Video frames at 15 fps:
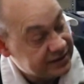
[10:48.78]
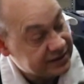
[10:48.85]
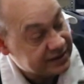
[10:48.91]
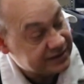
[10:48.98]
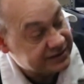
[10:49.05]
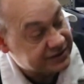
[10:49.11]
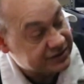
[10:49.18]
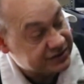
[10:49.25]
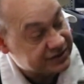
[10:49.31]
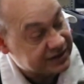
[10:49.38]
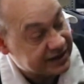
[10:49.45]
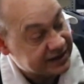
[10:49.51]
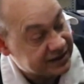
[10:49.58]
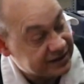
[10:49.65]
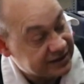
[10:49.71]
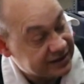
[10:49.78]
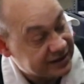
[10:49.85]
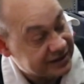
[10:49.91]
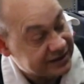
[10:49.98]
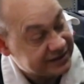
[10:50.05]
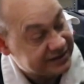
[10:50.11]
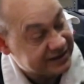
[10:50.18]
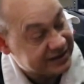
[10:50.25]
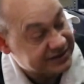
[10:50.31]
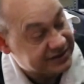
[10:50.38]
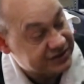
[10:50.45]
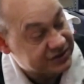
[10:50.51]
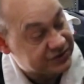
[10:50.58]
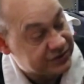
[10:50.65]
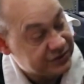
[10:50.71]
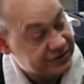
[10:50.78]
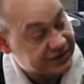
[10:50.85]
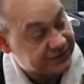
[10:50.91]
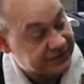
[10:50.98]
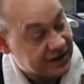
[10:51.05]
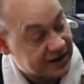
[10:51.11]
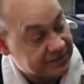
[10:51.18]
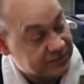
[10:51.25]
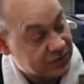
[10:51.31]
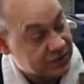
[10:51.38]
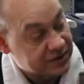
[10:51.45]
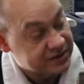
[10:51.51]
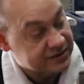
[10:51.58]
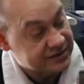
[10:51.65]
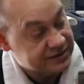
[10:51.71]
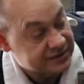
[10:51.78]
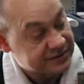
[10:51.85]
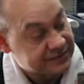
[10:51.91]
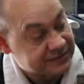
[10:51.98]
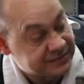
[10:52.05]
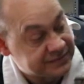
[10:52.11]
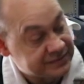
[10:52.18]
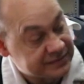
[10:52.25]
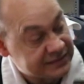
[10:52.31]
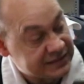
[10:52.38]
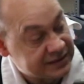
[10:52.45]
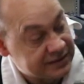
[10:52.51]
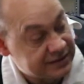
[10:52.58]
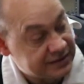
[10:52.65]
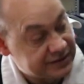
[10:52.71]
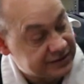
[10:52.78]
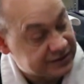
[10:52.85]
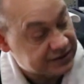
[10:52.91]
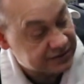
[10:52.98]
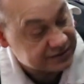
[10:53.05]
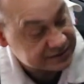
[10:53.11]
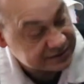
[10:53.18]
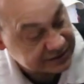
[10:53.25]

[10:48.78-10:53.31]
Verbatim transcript: because there's like a dozen screws, if not more. So